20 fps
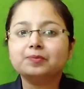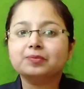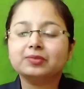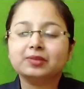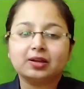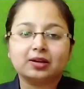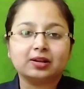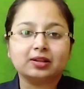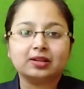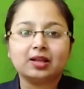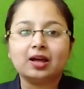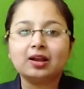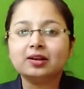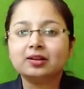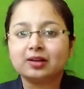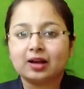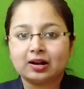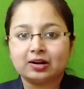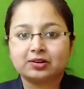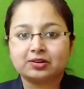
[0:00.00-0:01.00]
there in our
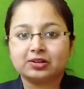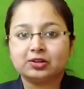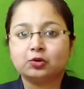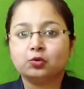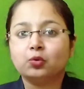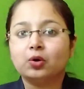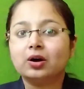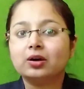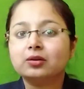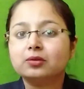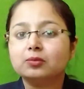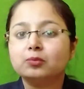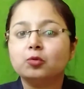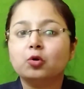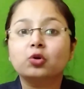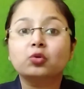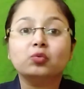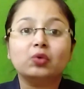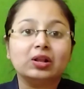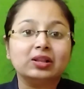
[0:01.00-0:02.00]
country who are
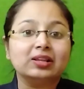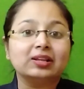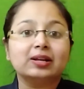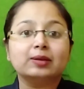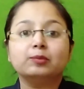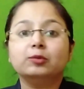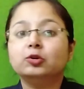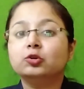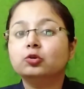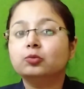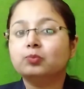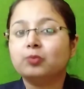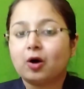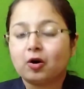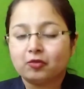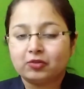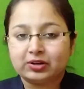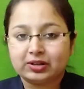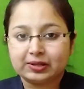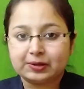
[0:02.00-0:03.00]
more vulnerable to
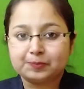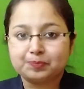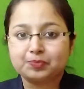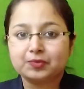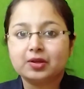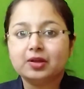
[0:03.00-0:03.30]
poverty.